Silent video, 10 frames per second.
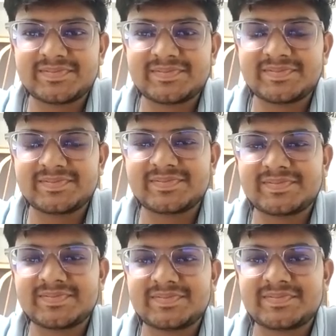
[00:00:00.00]

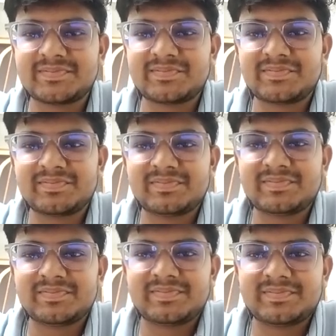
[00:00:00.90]

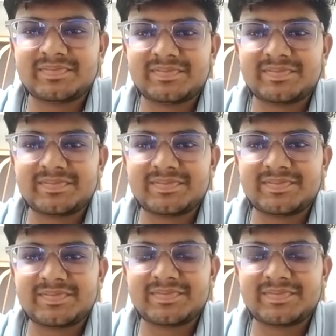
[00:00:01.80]
[no speech]